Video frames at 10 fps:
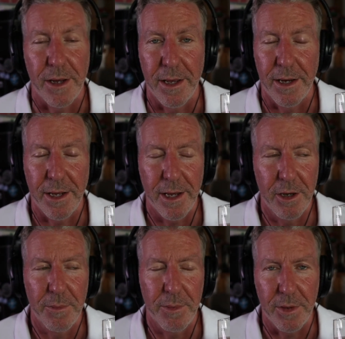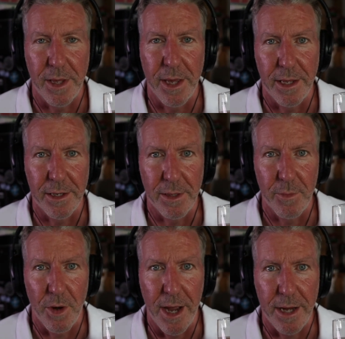and I kind of hope you can because I'm
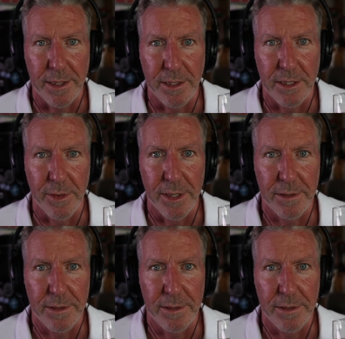reacting to it,